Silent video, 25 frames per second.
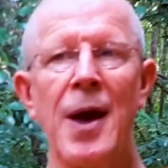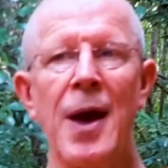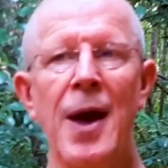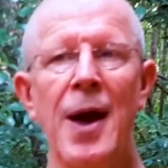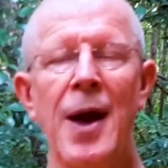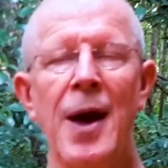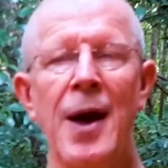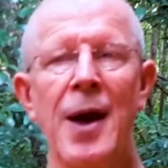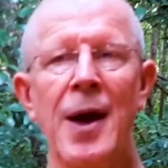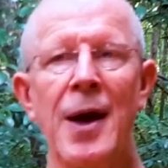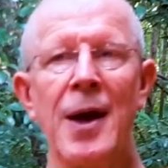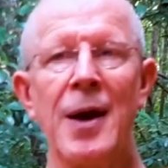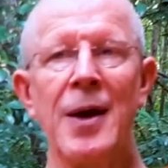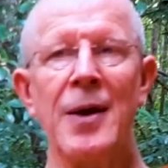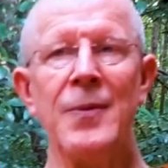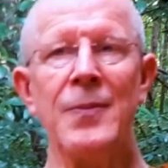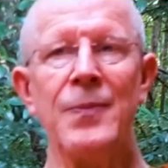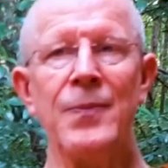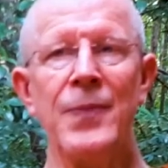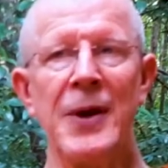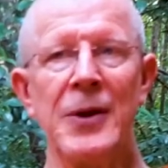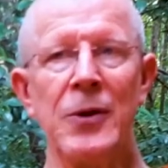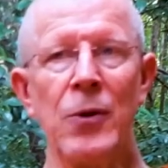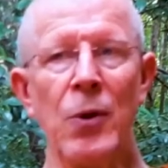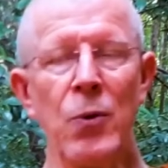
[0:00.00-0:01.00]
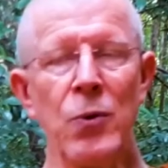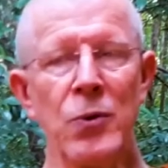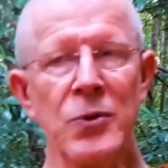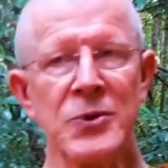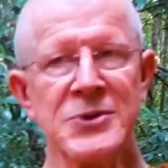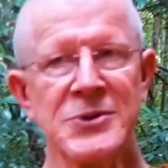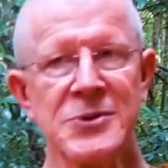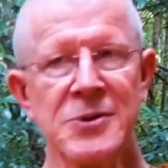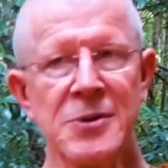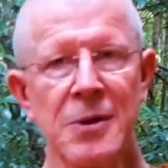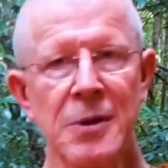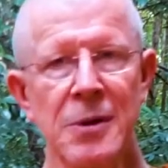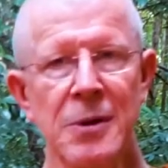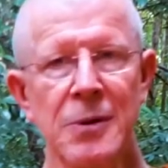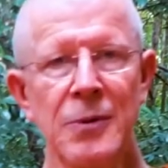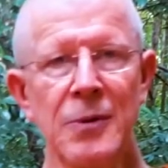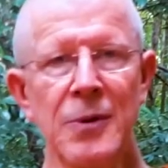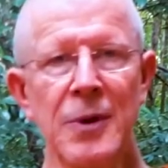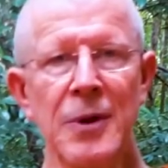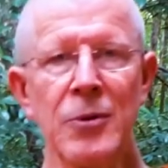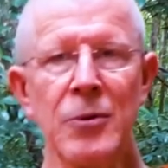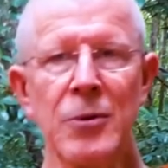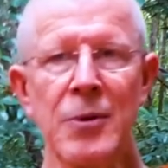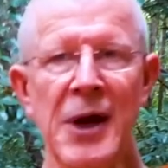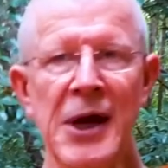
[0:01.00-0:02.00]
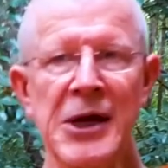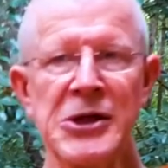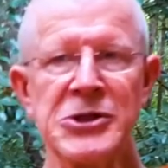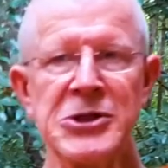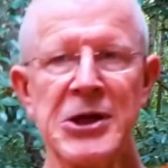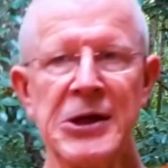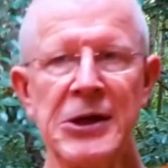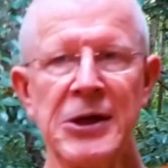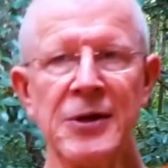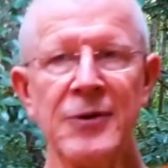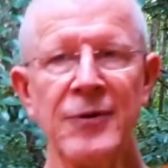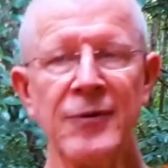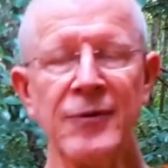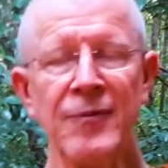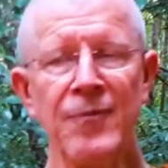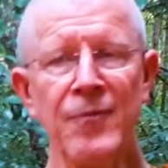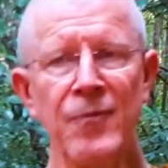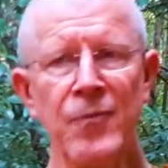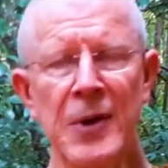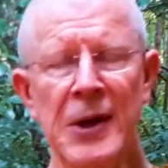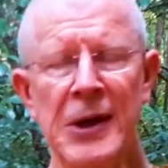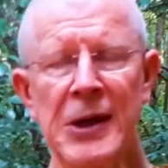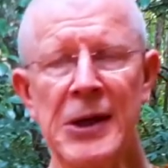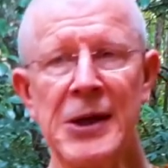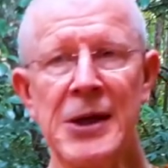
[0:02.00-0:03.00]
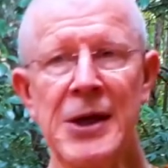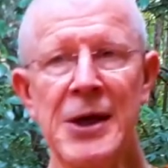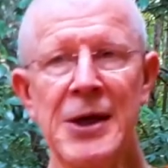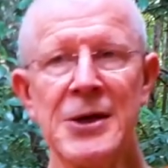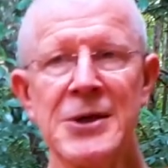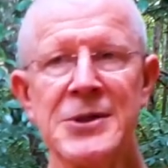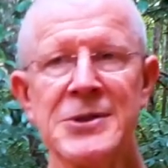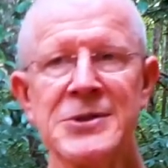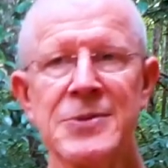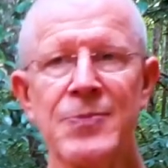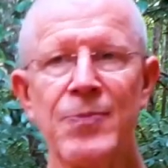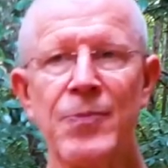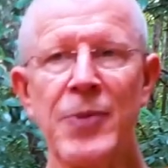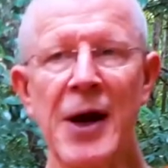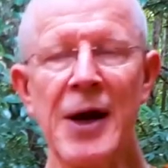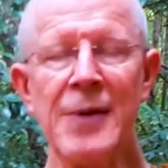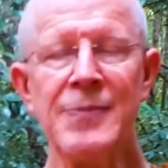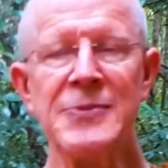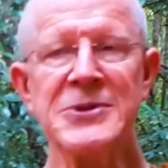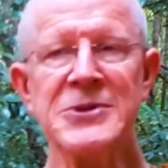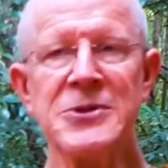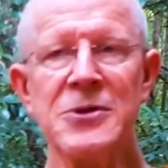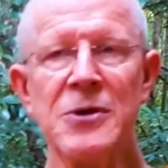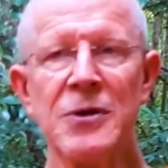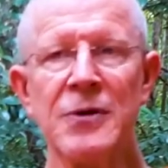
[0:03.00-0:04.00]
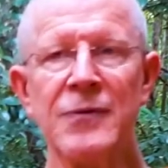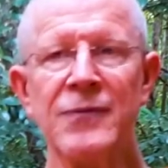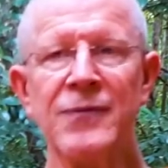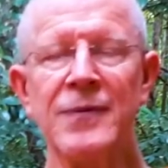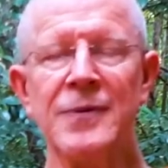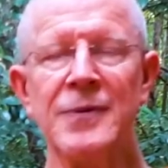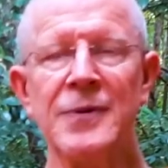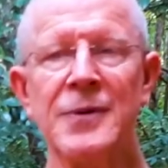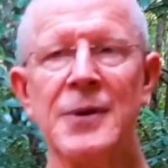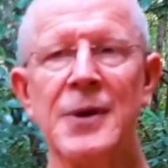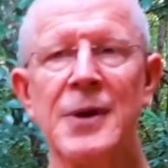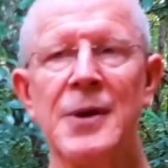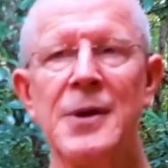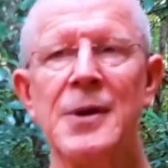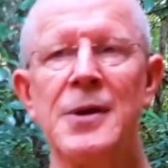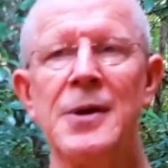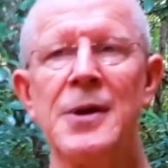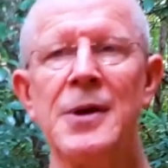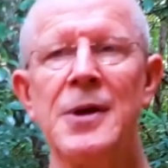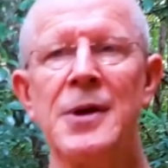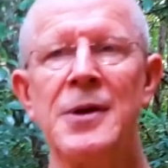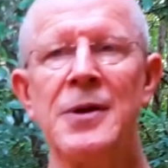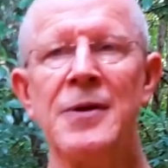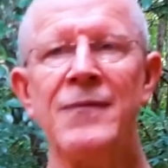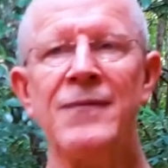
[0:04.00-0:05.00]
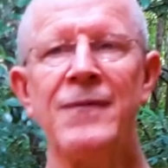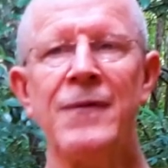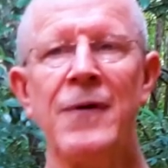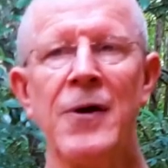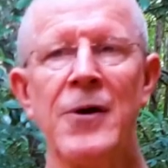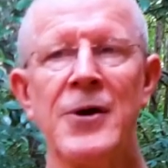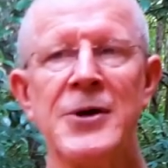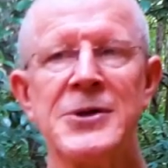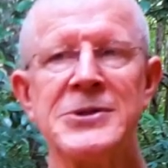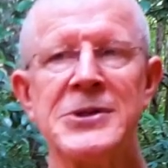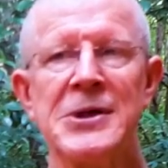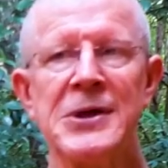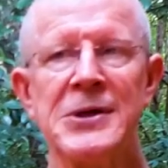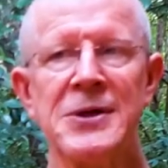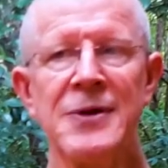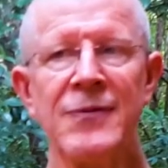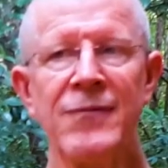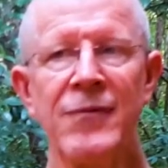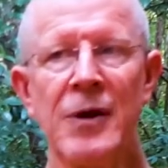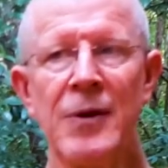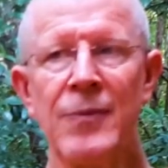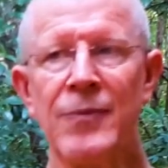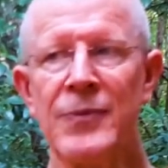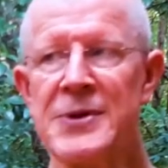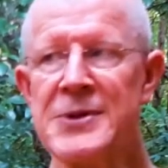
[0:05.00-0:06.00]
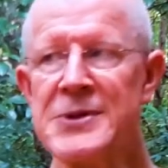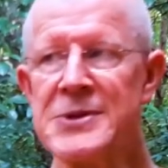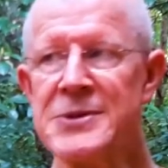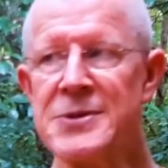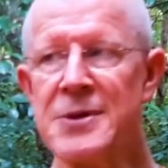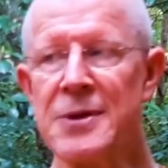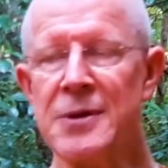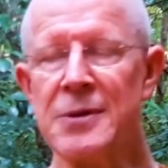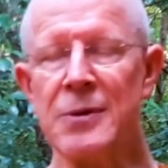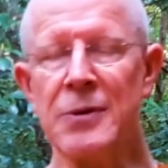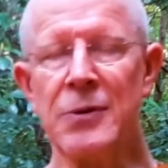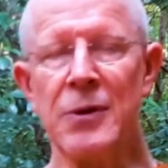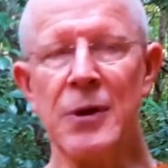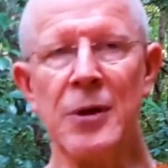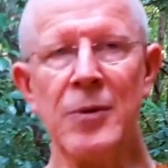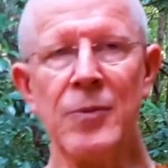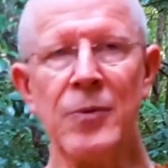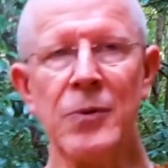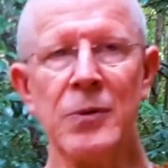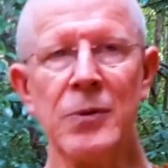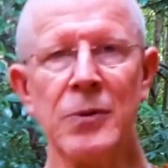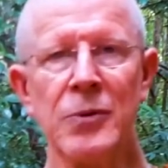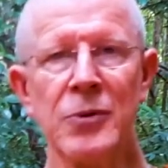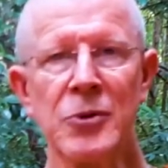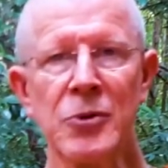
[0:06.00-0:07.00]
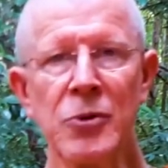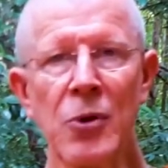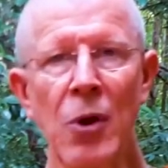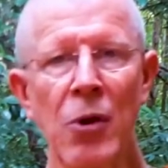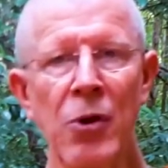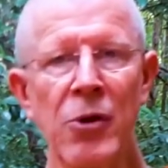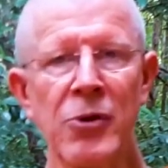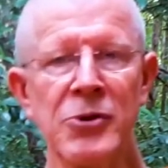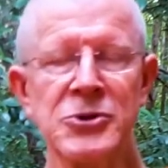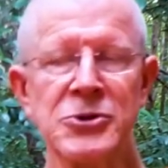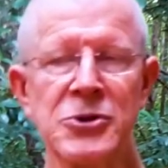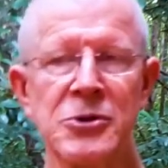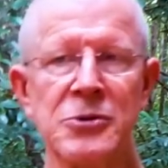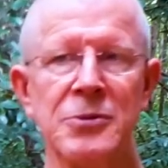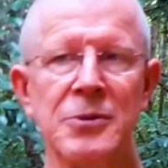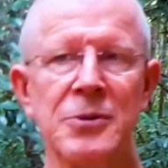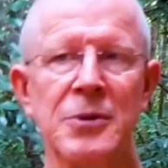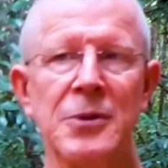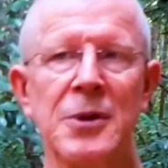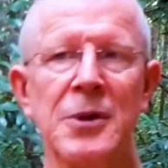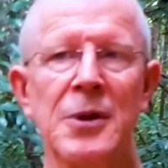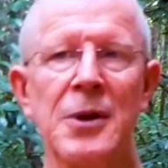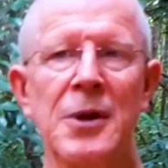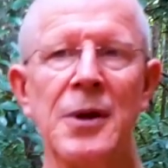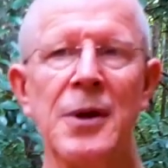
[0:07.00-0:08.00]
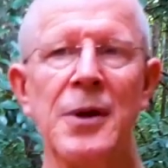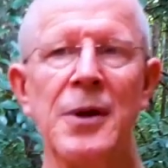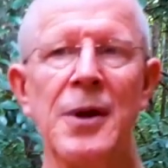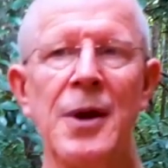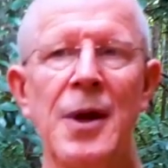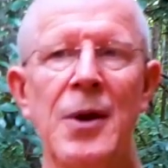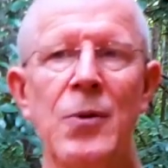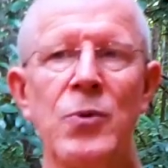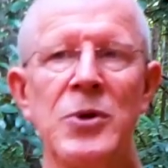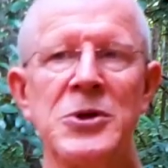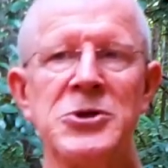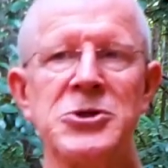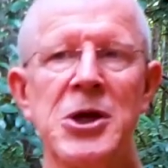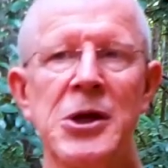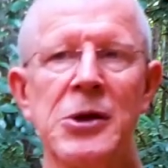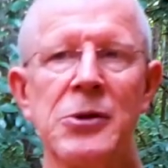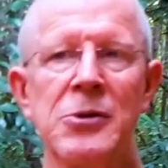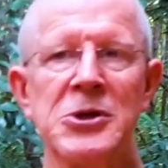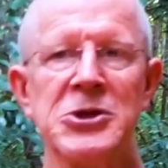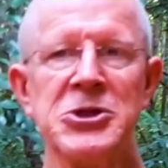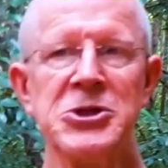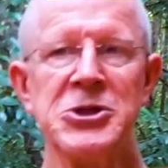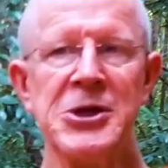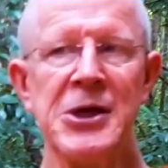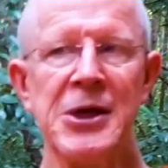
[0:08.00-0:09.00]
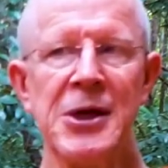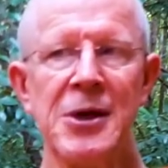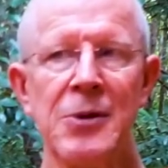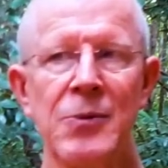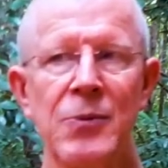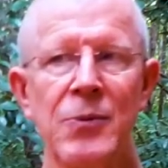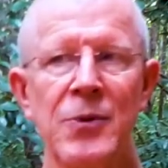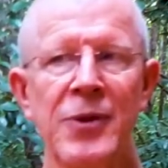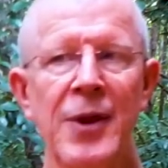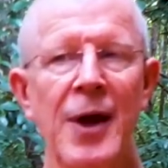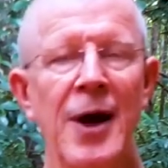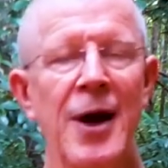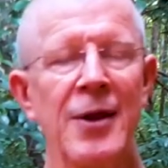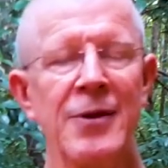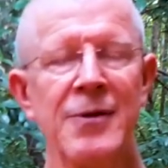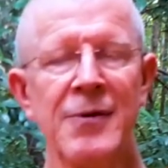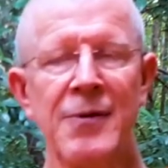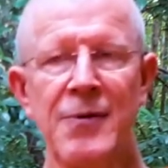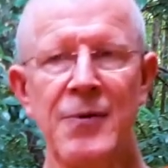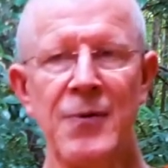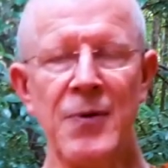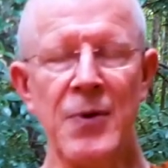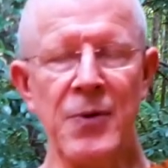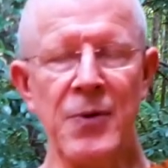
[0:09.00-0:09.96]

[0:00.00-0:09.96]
but also gradually, living many years by himself in the forest, he developed this incredible knowledge which he could share with other